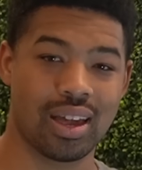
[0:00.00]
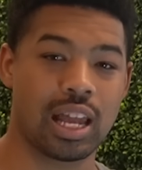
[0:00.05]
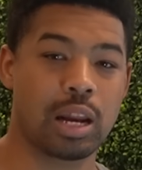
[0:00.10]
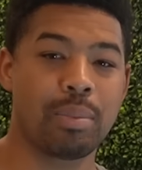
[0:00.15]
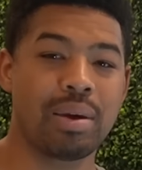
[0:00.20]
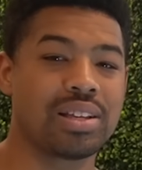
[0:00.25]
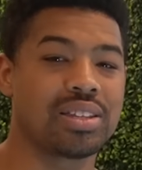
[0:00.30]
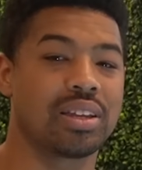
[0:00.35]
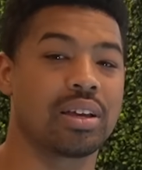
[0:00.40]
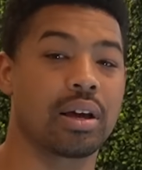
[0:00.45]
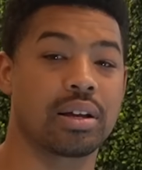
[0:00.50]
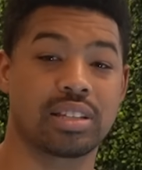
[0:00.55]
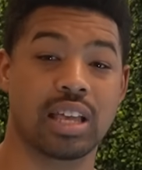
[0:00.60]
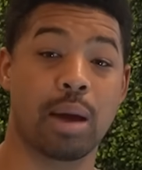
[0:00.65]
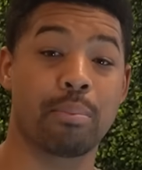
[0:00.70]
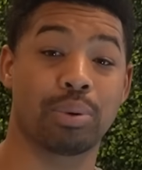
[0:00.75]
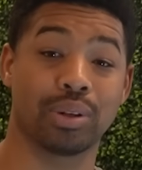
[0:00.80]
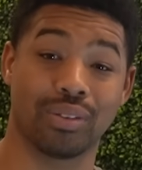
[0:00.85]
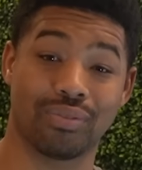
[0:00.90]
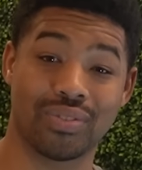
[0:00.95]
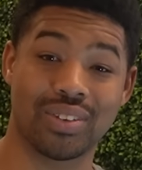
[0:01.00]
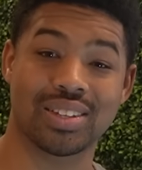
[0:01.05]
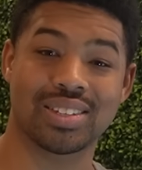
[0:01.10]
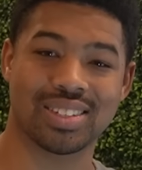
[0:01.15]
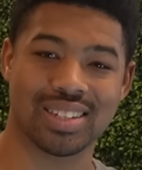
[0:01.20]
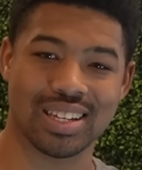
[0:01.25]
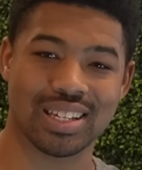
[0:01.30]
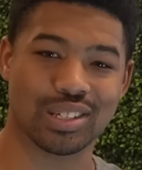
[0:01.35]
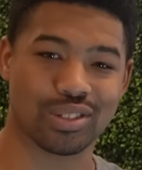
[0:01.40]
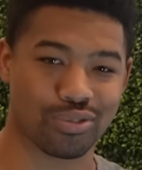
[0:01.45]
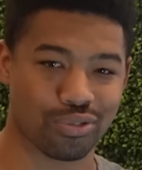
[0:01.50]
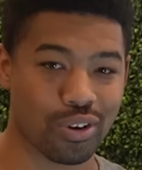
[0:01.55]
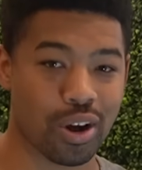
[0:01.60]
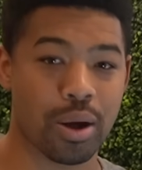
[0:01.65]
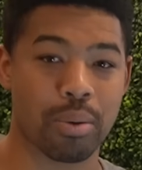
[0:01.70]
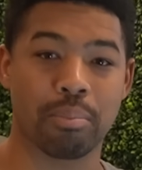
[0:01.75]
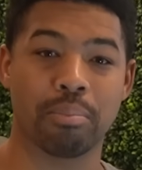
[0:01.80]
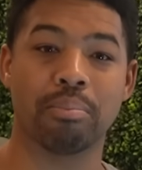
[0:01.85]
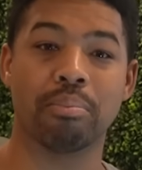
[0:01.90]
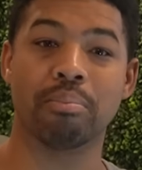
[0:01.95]
An amazing example of this is
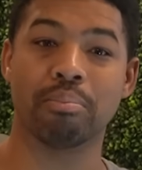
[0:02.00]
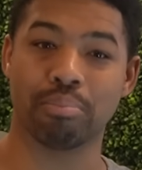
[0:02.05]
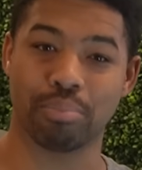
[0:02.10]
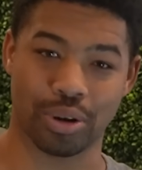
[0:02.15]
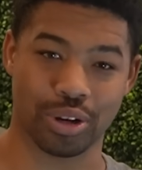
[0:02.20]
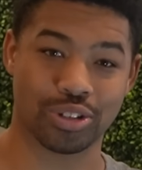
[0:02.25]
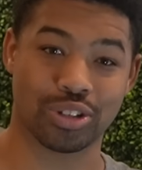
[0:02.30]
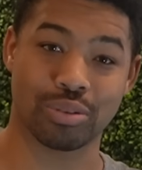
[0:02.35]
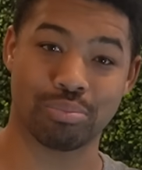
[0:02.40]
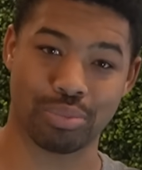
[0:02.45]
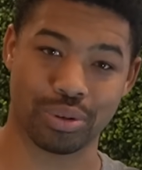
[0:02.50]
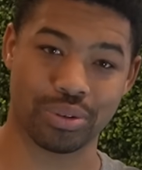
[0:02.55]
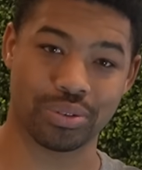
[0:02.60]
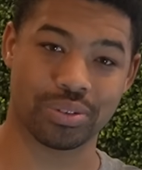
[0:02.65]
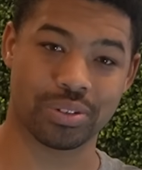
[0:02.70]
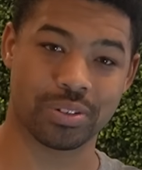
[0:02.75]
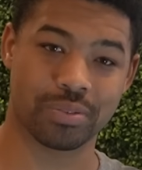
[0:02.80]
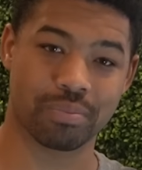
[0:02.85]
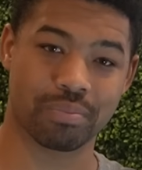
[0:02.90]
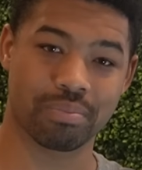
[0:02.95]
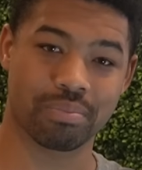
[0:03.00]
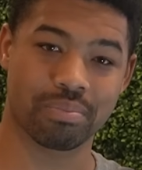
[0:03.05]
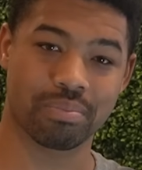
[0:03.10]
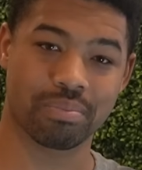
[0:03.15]
from Puss in Boots.